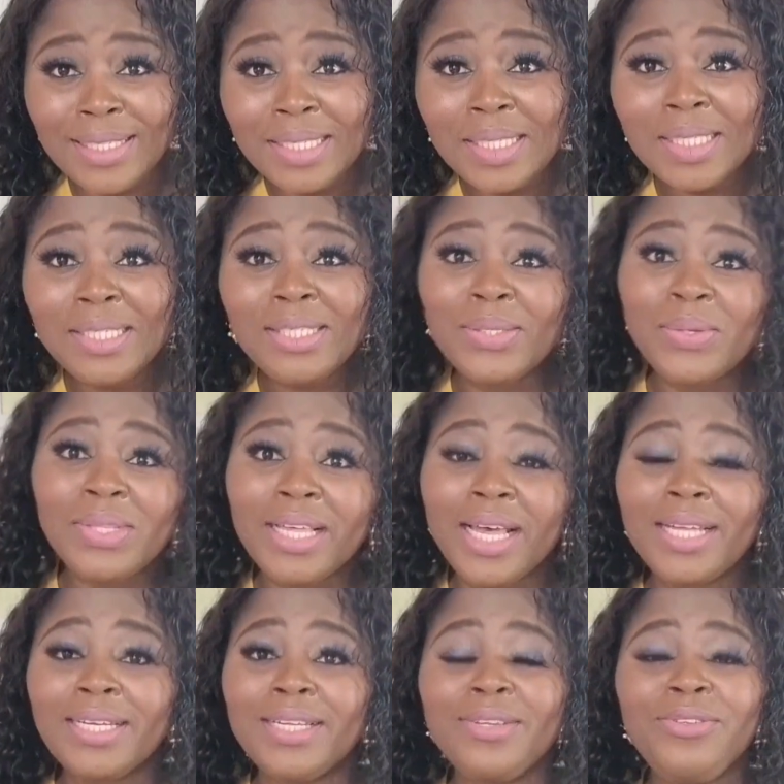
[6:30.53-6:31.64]
so
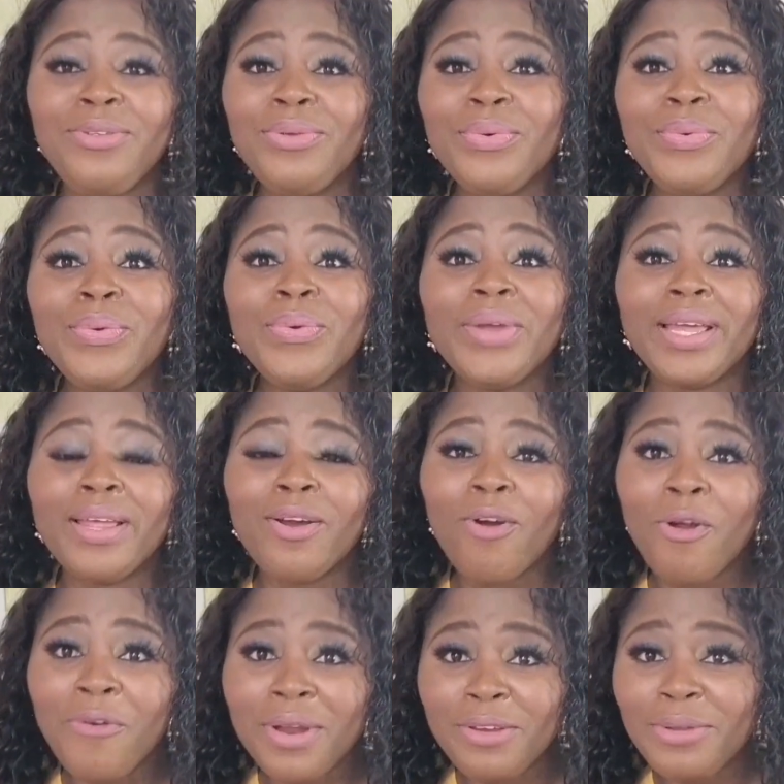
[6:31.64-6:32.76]
that you
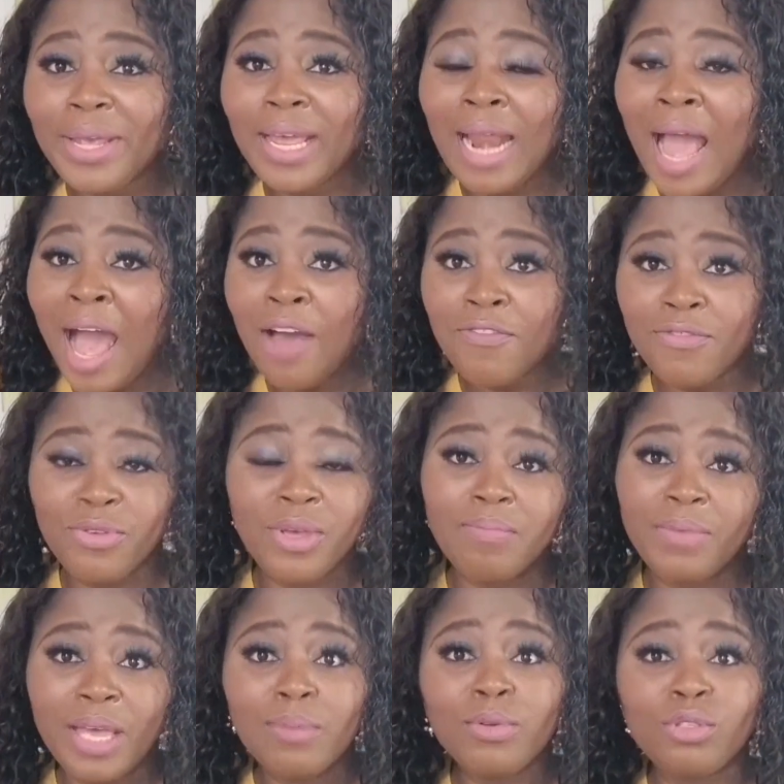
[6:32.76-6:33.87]
can
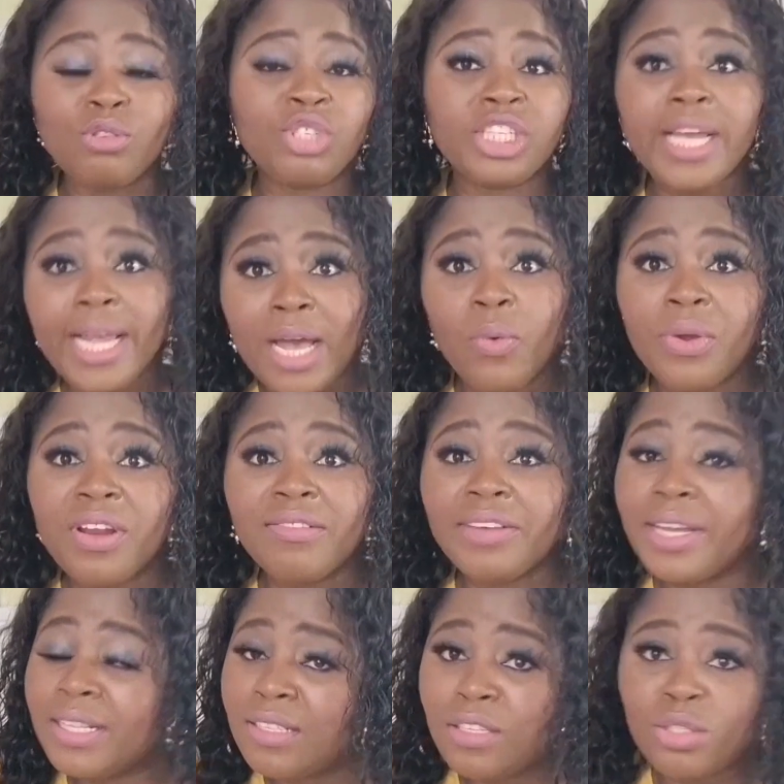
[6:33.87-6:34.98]
be able to check out whatever
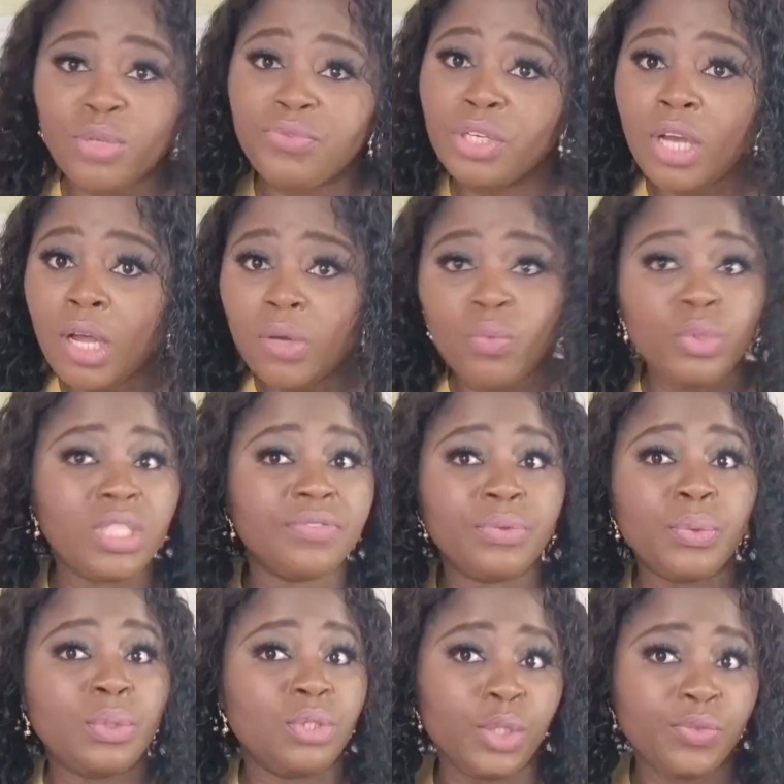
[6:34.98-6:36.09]
it is you've done, whichever
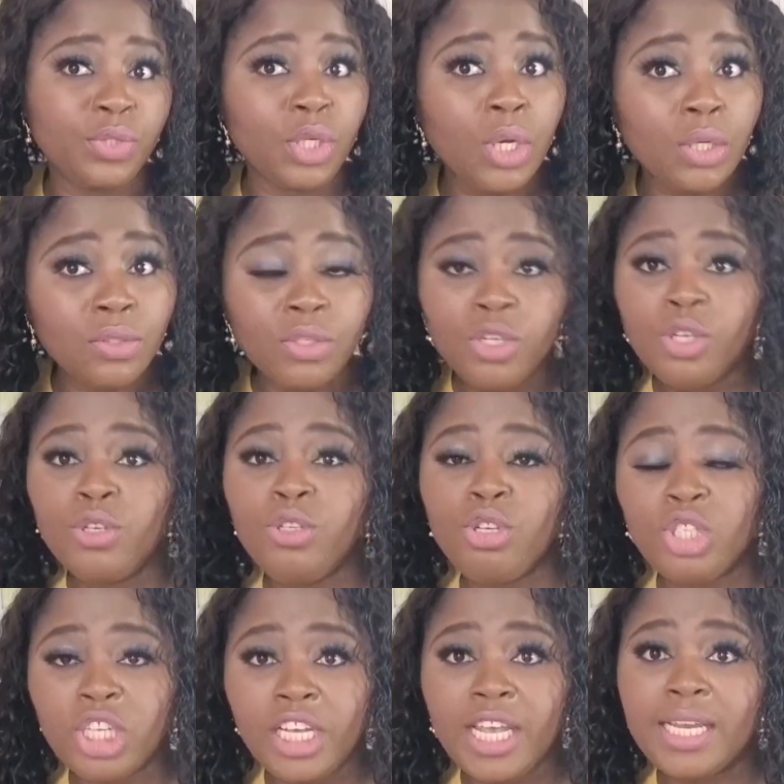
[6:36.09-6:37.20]
one you've done, you
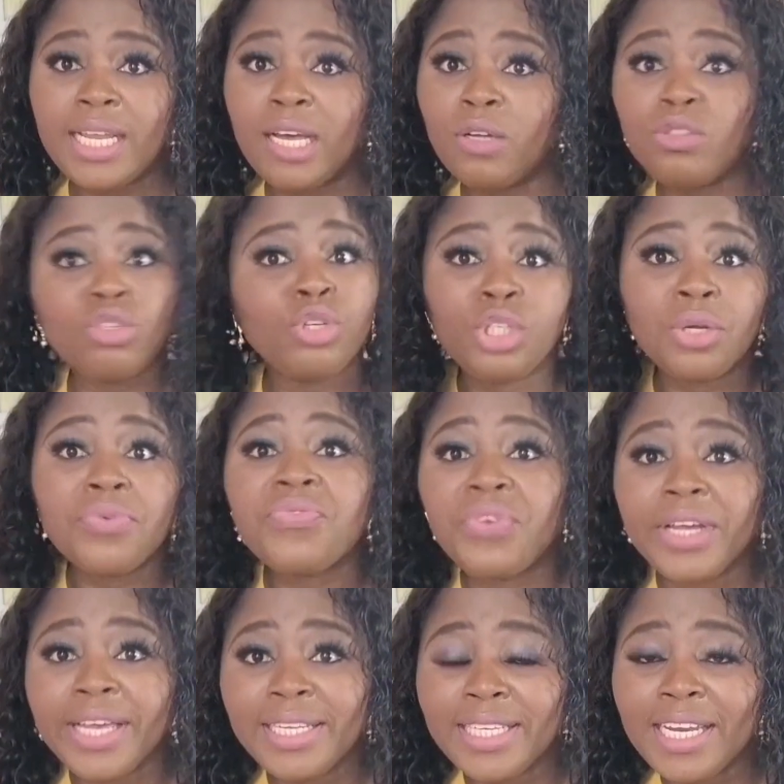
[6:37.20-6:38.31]
check it out so you don't
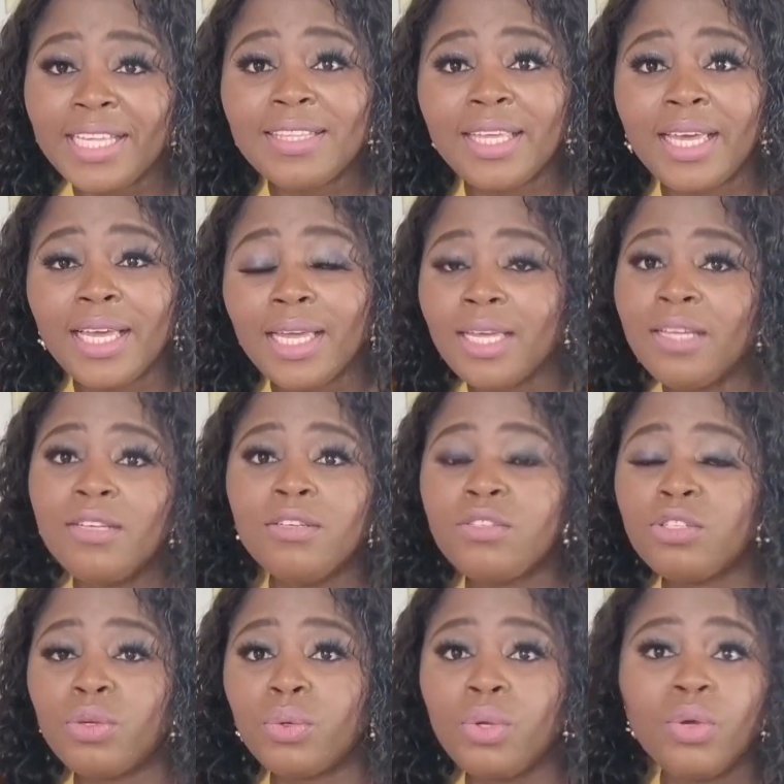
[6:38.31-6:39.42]
forget anything.
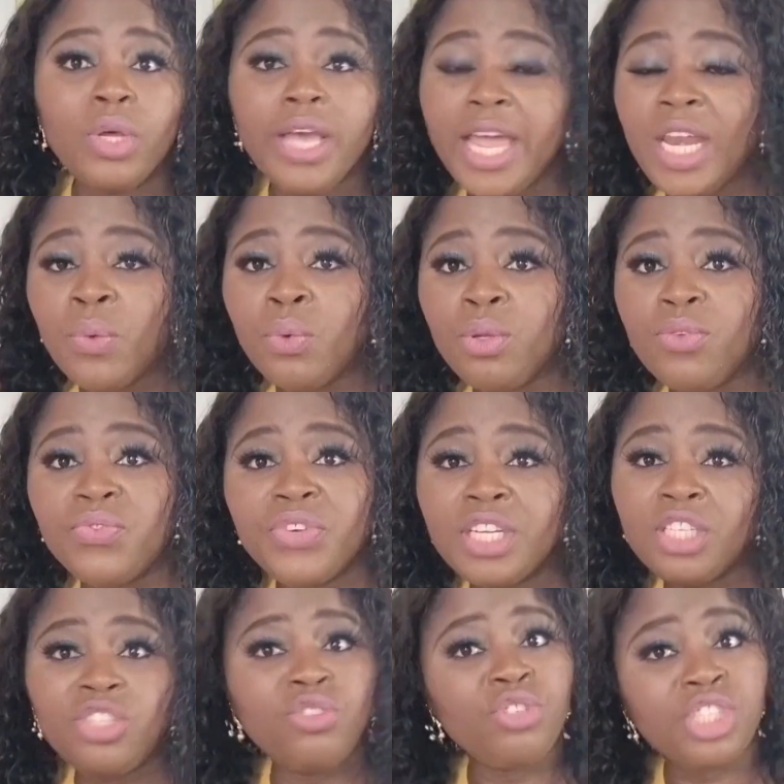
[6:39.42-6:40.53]
So anyone you
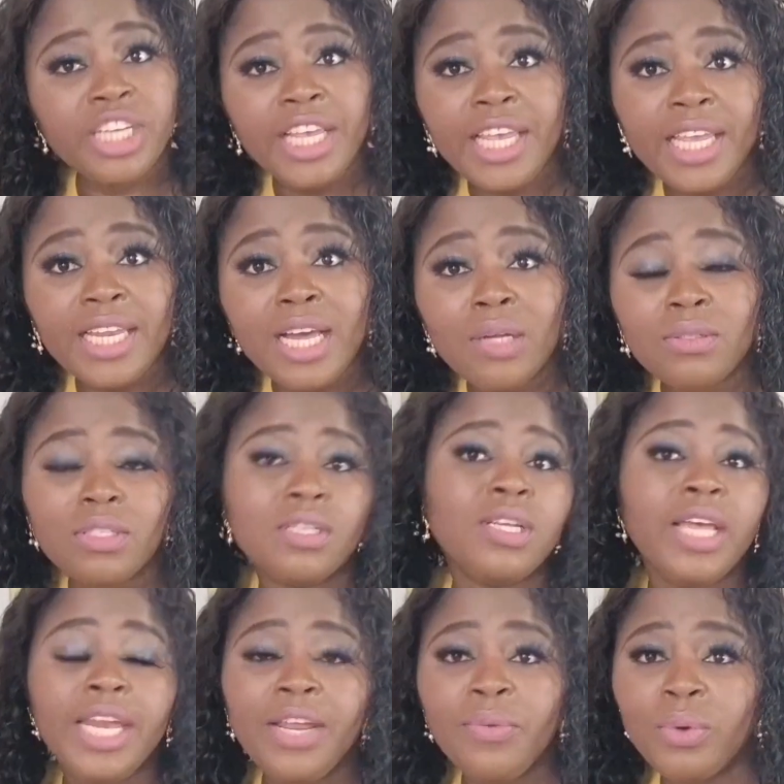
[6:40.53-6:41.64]
finish, you check it out.
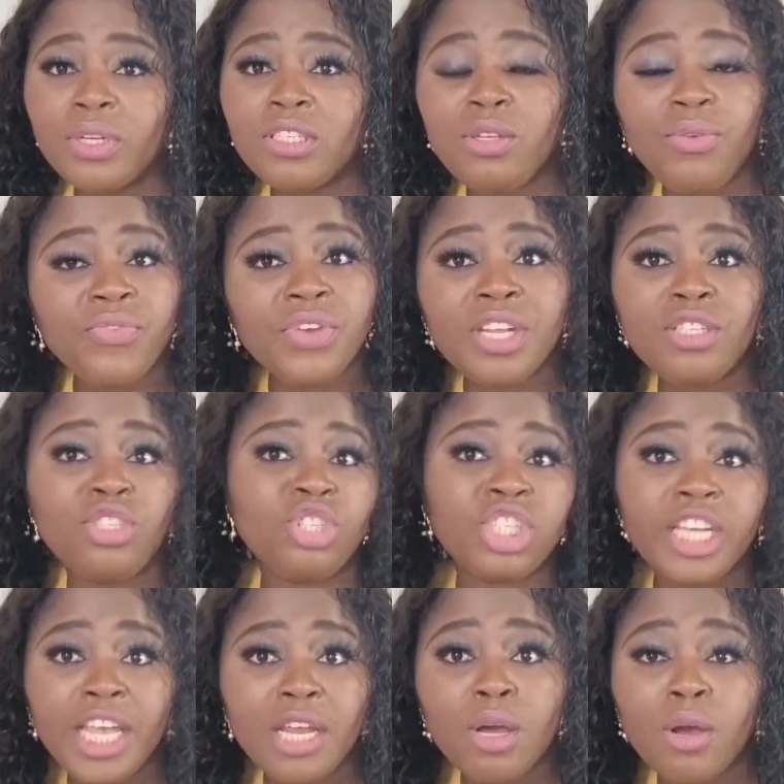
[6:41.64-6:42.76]
Anyone you finish, you
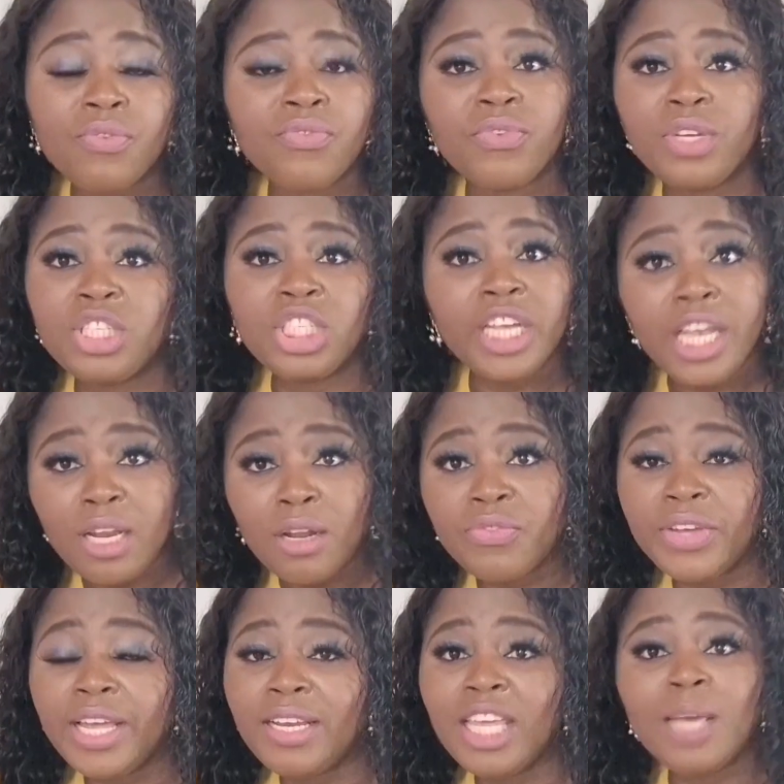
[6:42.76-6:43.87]
check it off,
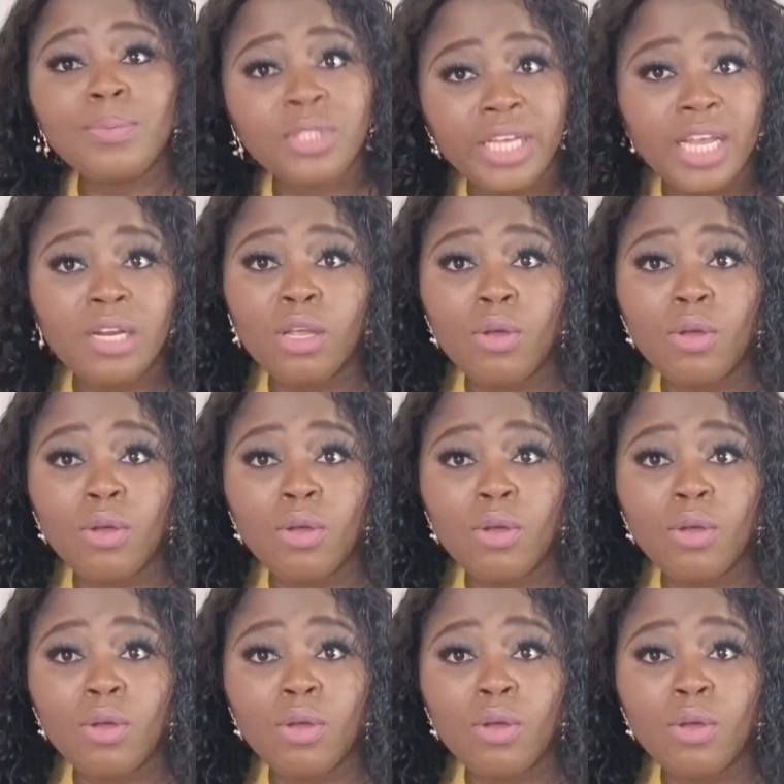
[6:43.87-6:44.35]
and keep checking